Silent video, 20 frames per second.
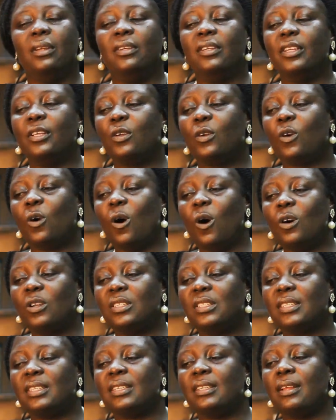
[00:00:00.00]
the
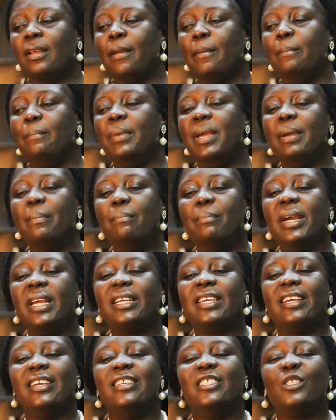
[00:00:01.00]
court may
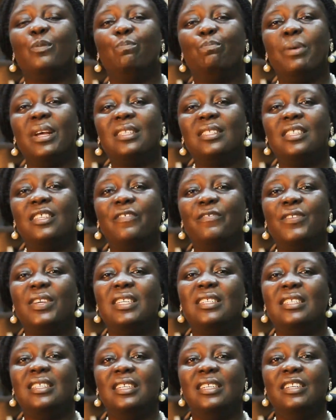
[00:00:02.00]
make a
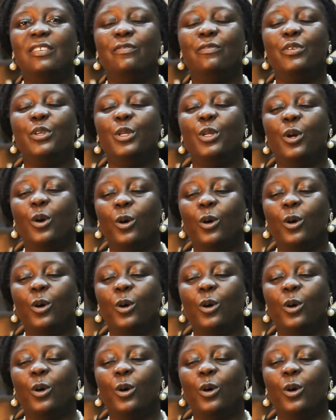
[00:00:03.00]
specific delivery